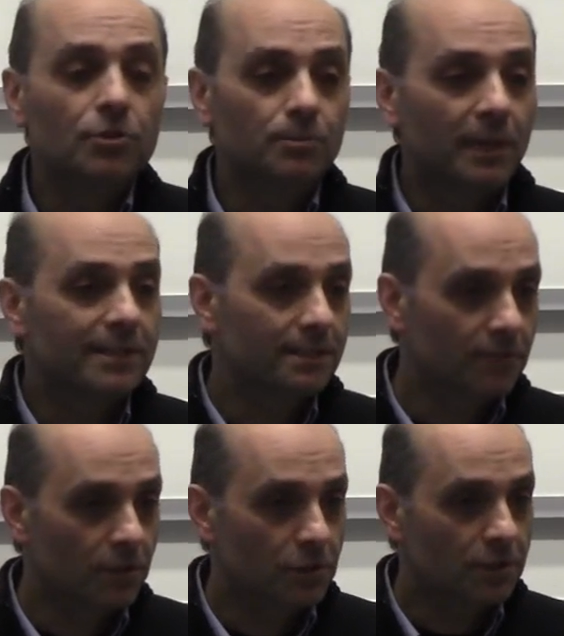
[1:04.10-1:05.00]
of those basis
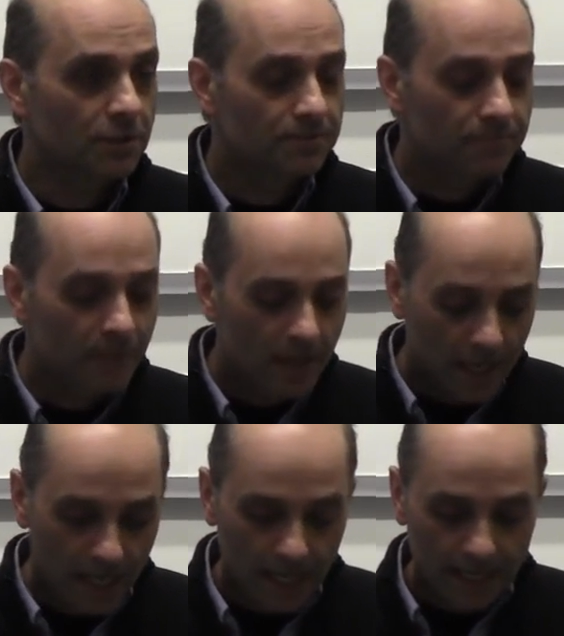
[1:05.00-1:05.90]
functions.
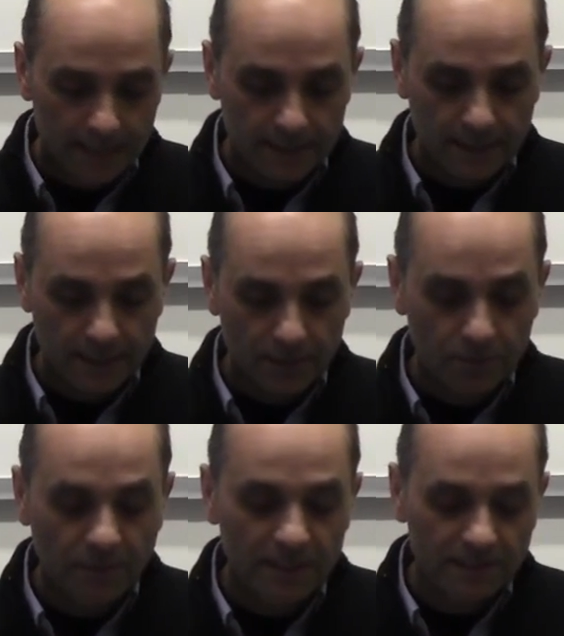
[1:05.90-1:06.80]
And uh,
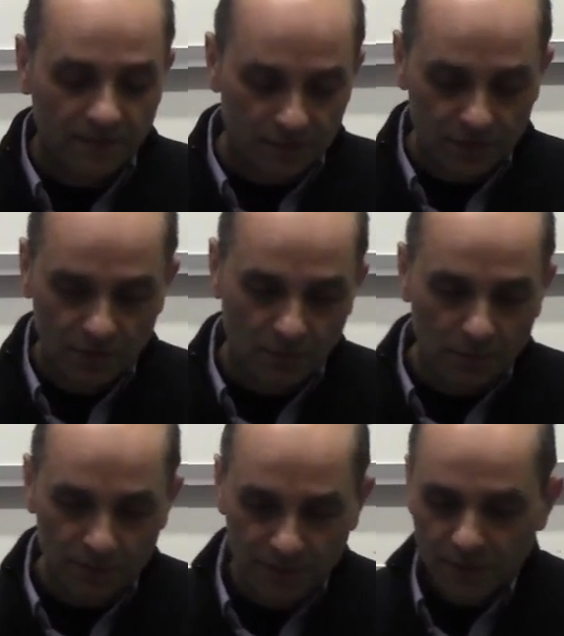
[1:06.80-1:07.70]
those basis functions are
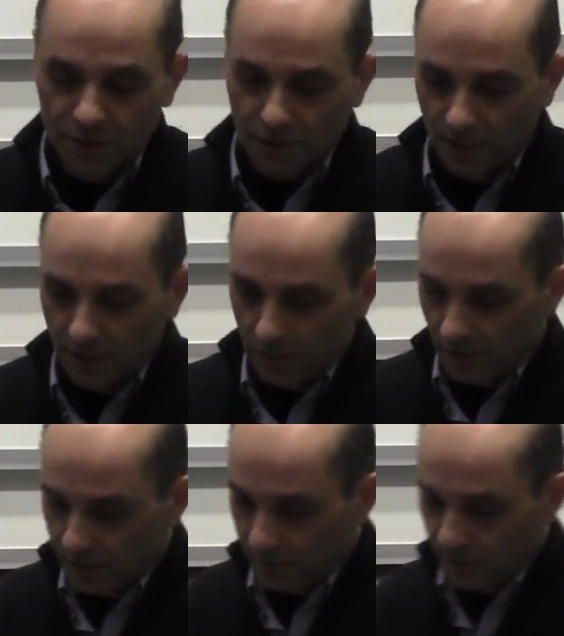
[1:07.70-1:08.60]
what was interesting to
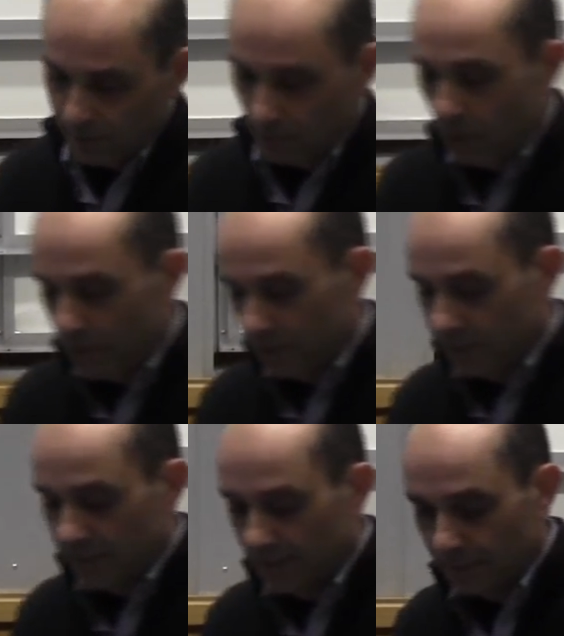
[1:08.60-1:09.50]
us because we wanted to
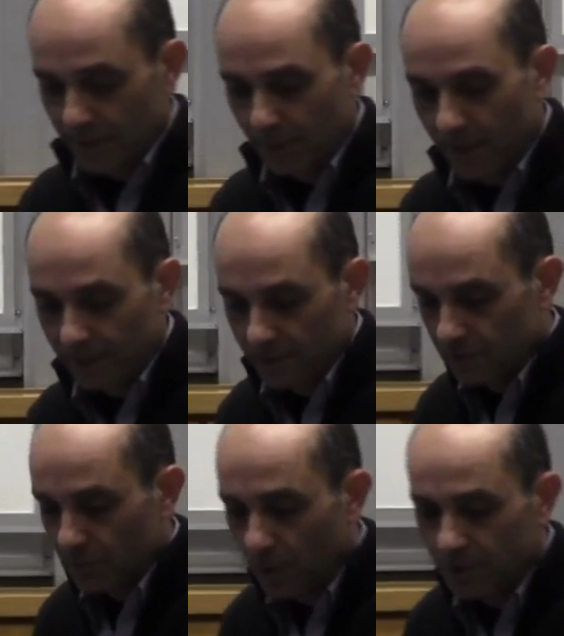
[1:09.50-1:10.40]
say something about
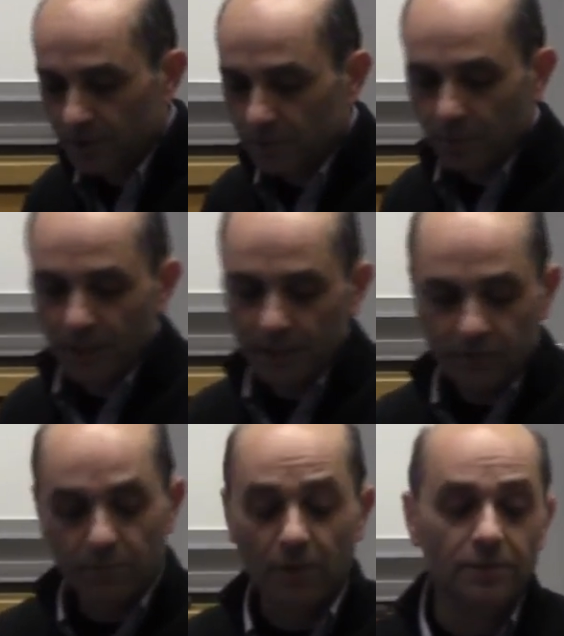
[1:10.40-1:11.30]
different parts of the brain.
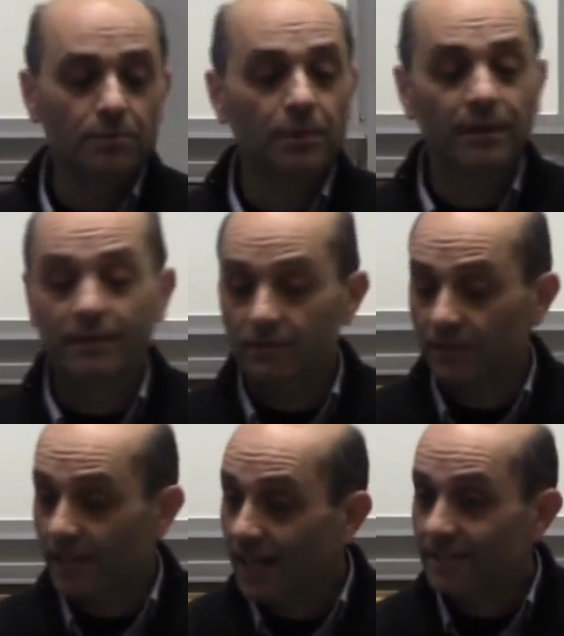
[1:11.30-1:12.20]
Different parts of the brain have
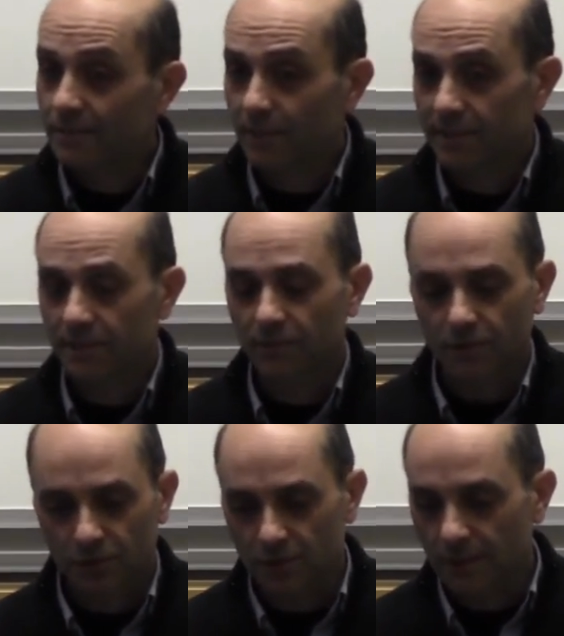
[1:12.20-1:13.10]
different kinds of basis
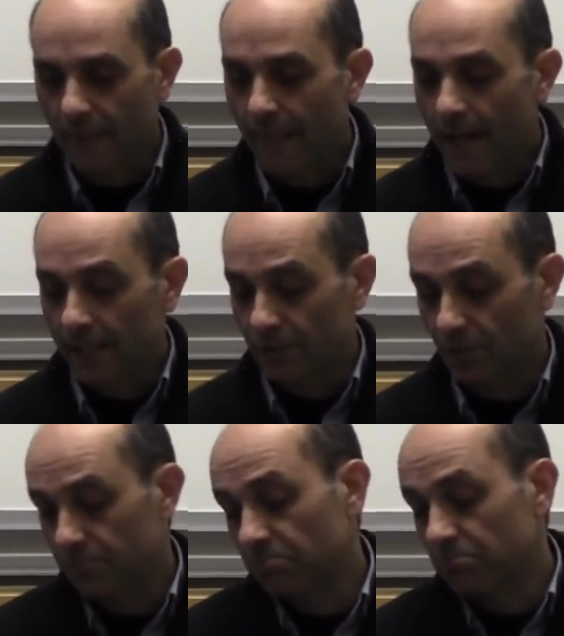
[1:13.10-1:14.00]
functions. And
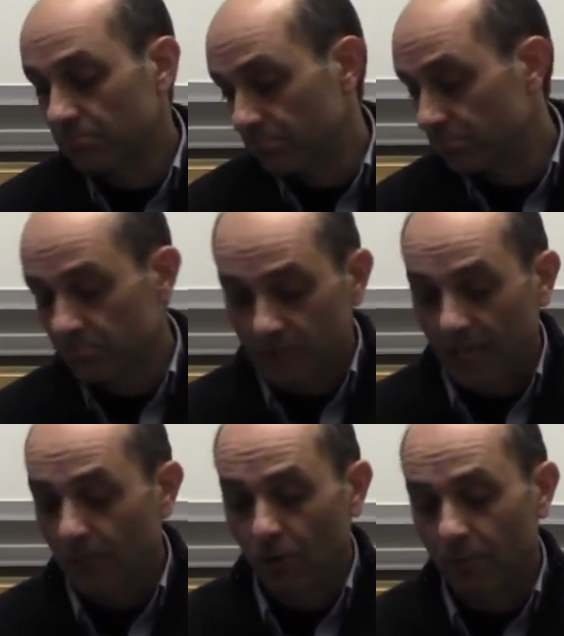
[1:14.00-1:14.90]
so,
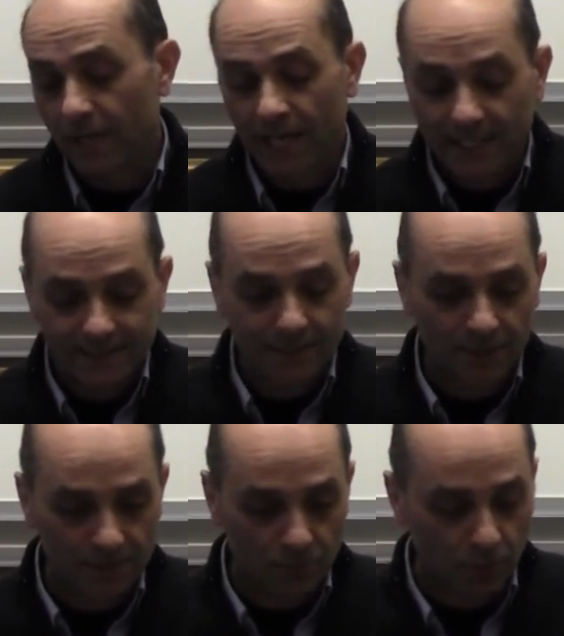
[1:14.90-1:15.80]
can one make
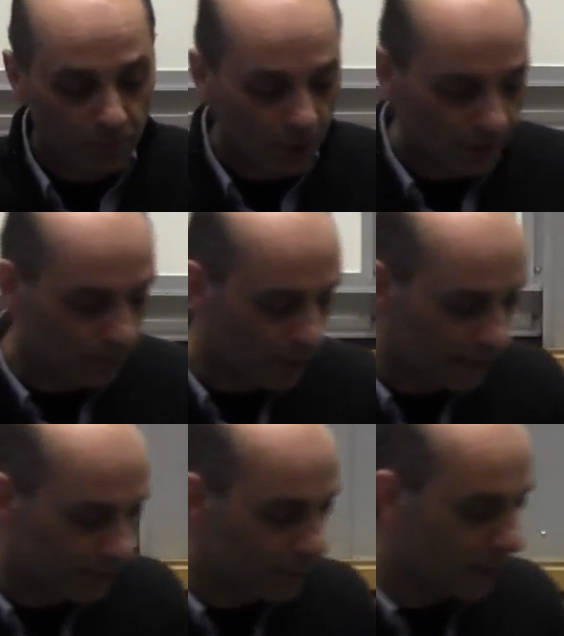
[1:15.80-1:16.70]
estimates of what part of the brain
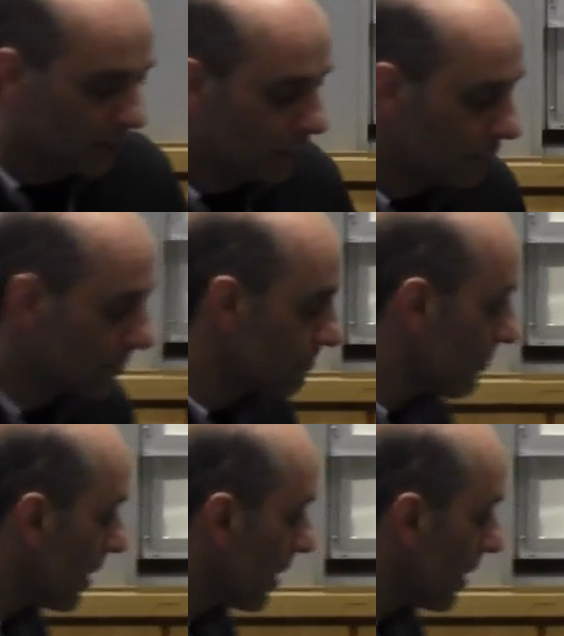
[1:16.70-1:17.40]
is being used?